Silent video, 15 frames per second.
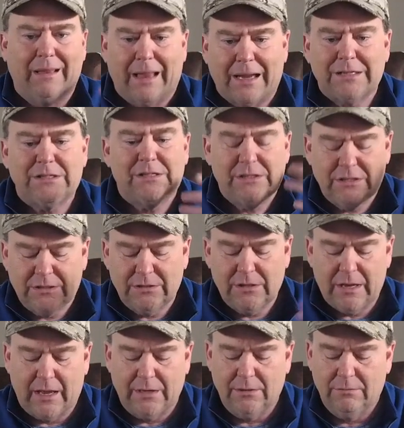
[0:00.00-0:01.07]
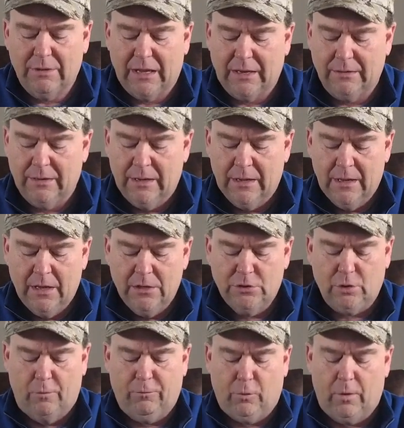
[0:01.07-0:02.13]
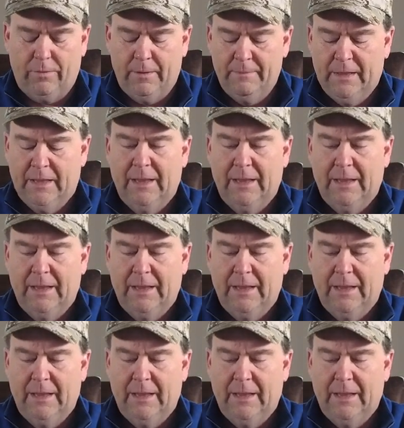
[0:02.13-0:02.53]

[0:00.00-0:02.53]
elections and, and, and so forth.